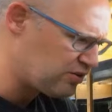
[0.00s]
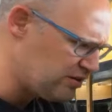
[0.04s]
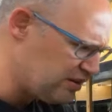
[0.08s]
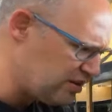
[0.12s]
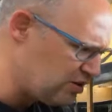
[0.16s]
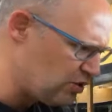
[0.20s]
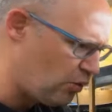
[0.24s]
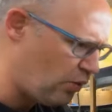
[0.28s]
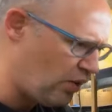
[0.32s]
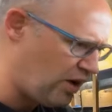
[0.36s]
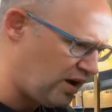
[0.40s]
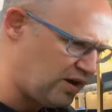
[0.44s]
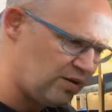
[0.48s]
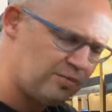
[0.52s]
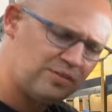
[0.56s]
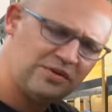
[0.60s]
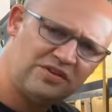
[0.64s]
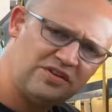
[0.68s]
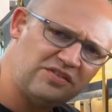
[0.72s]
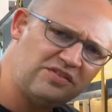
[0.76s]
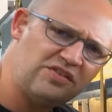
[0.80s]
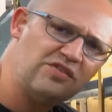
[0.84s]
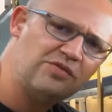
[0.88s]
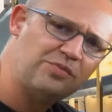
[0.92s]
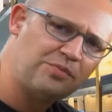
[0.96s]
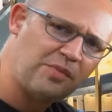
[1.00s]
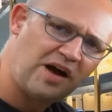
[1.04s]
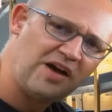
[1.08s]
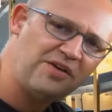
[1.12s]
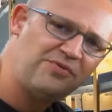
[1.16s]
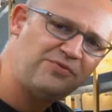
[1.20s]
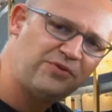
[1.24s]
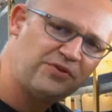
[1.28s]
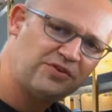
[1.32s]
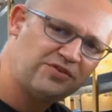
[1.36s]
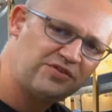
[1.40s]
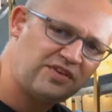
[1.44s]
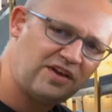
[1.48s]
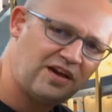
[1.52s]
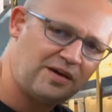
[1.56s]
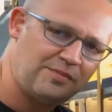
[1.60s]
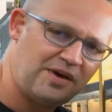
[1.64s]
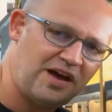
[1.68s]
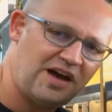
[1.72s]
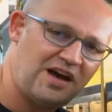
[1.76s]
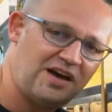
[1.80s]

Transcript: a little while, but this is my first time